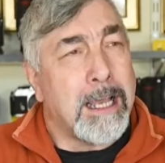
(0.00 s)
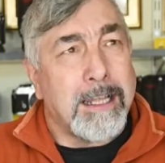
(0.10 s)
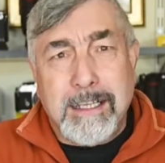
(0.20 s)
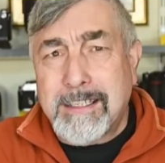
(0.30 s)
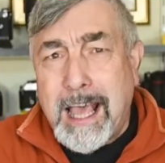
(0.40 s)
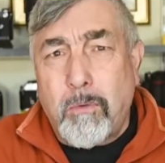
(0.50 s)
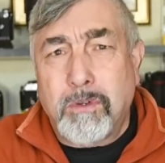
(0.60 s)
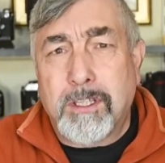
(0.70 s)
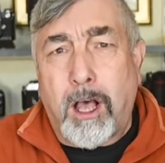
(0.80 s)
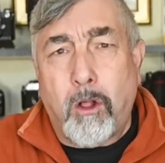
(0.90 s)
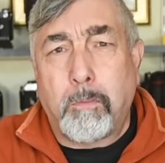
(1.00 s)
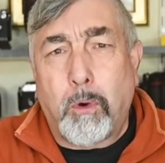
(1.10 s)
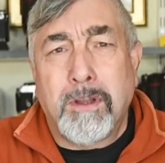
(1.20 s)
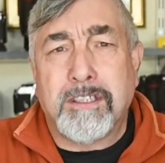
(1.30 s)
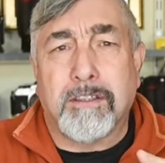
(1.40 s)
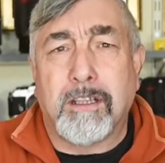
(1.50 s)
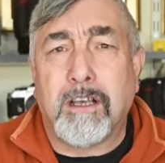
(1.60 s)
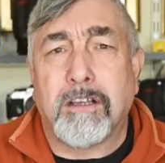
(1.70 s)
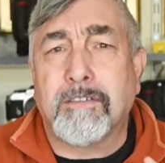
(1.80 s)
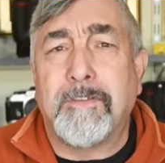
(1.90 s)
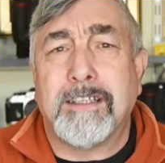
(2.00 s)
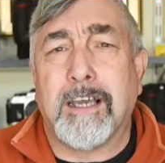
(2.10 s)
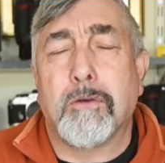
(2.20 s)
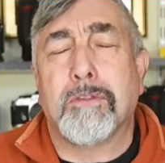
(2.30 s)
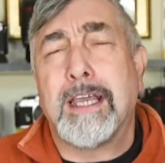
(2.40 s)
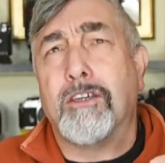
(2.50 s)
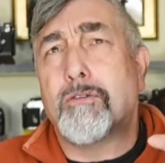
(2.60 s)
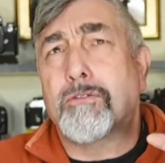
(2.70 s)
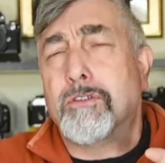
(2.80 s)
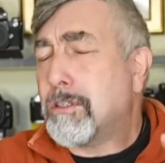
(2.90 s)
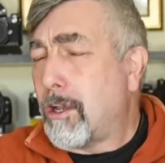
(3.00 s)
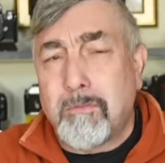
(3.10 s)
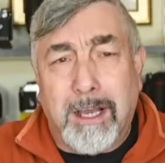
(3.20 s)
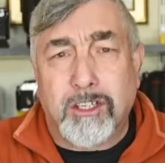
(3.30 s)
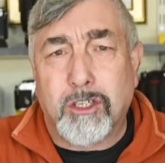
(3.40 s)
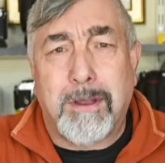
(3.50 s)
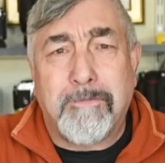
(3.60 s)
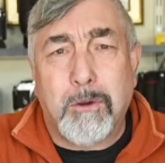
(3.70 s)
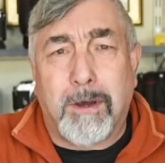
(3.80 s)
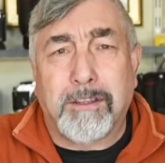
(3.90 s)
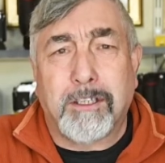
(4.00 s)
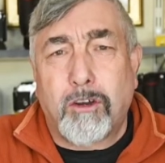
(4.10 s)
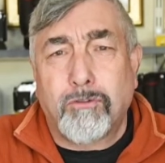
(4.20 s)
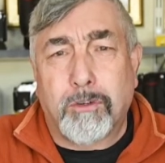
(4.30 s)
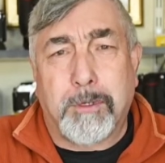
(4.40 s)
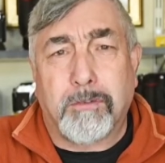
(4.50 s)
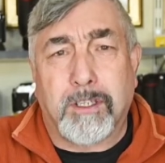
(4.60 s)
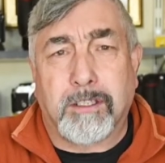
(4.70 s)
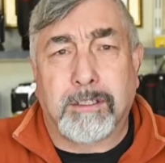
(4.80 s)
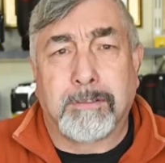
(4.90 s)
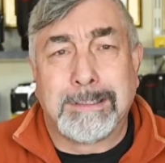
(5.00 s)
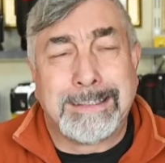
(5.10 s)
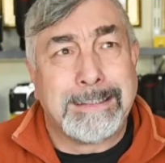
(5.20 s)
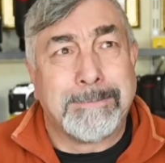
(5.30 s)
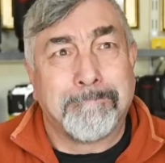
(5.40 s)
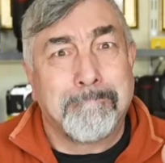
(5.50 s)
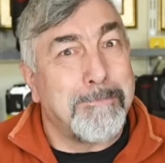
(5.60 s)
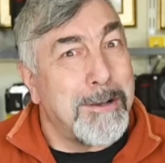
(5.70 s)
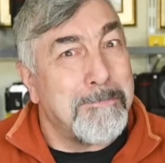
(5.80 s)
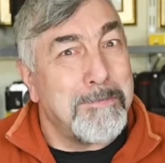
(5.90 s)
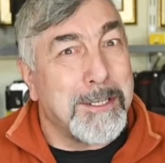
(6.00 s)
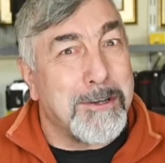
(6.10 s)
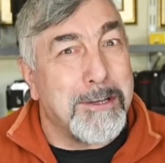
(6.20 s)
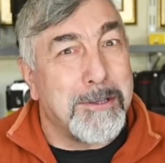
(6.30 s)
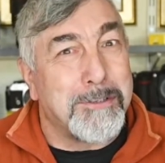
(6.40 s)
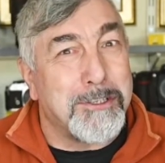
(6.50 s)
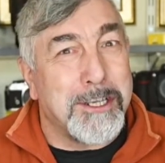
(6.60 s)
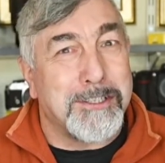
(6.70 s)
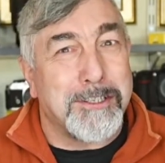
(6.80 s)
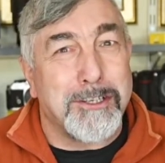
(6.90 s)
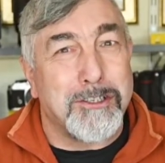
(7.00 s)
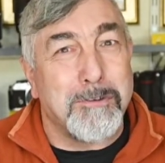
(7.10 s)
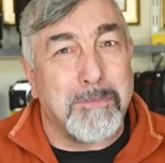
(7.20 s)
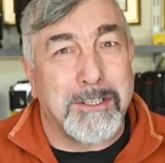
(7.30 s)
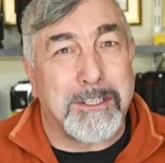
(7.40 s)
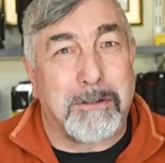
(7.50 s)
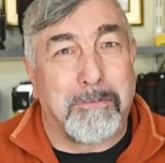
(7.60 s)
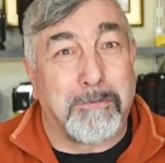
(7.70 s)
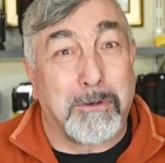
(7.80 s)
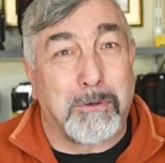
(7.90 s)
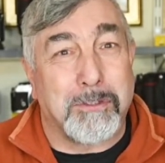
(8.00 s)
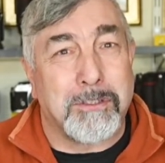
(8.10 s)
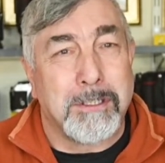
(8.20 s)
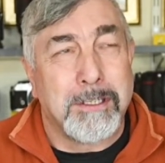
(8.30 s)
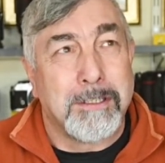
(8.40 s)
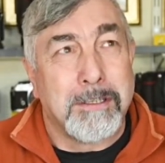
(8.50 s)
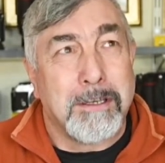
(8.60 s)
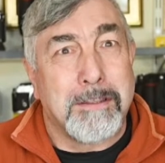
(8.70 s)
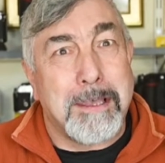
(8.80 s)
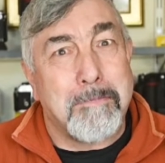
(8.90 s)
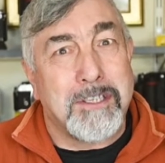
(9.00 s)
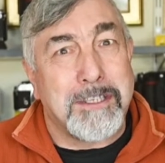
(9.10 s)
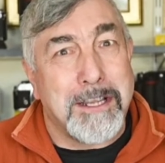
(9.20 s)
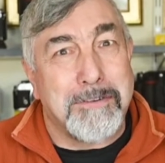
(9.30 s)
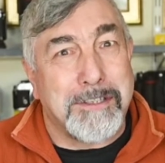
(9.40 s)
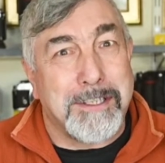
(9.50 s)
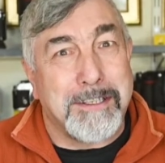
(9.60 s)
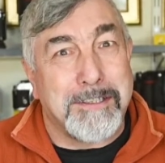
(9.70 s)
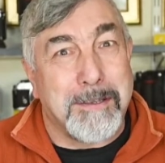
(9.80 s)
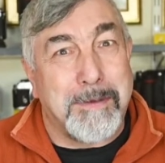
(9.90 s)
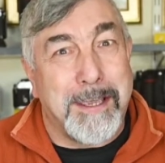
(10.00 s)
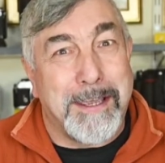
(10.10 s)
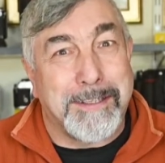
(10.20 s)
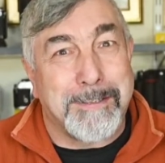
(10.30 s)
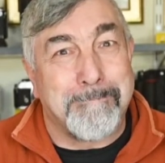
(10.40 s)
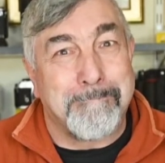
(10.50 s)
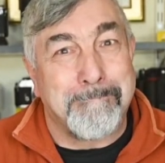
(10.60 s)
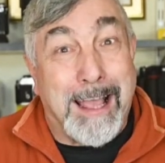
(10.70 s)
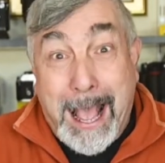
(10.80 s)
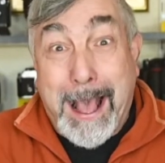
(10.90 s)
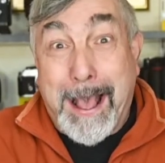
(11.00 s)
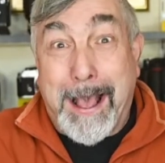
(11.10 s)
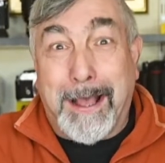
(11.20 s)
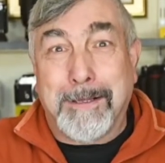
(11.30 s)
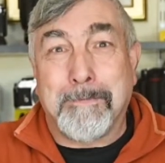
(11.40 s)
And as that was the whole point of the last video, thank you so much to everyone that contributed. Apart from the guy who suggested I shoot myself, of course. Then mysteriously disappeared. Haha.